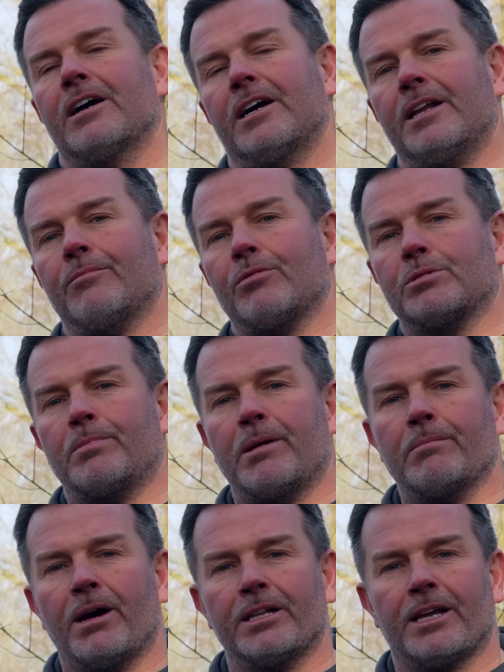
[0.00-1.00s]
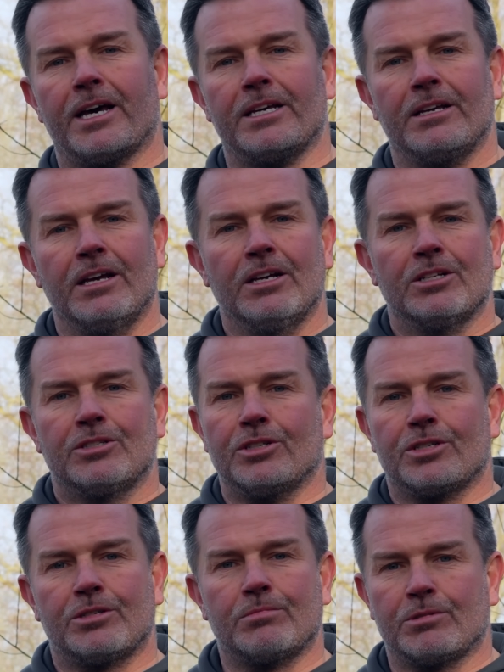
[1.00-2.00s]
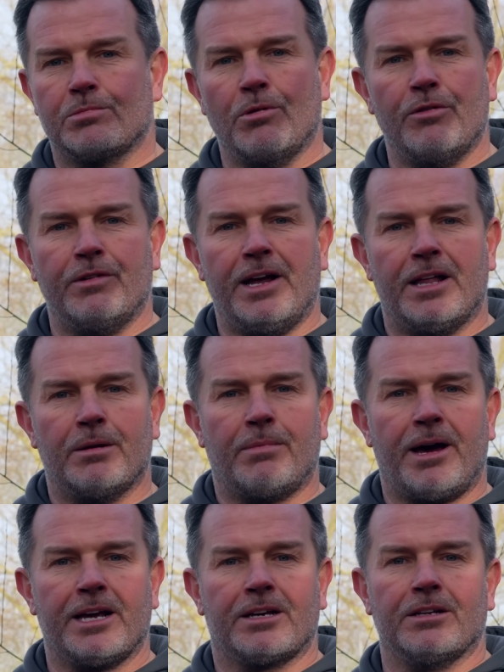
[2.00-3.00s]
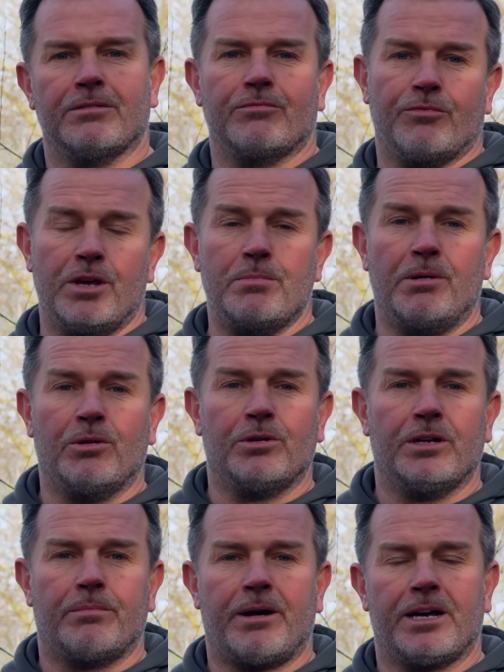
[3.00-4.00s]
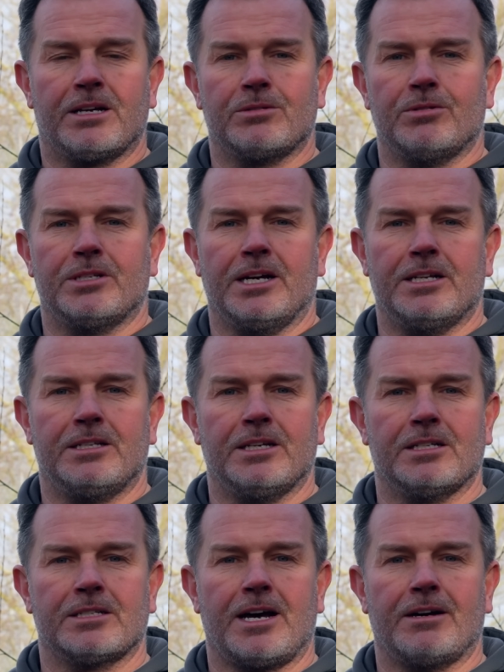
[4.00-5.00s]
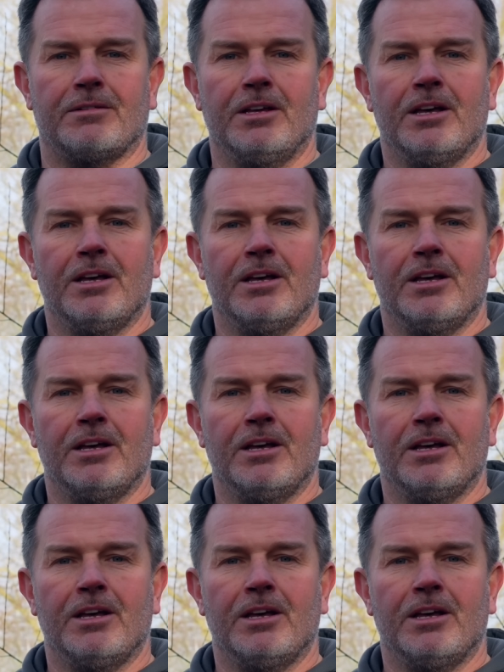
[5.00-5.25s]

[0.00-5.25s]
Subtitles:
and then we'll spend Monday just smoothing out the bank and rebuilding the bank as we take the diggers out.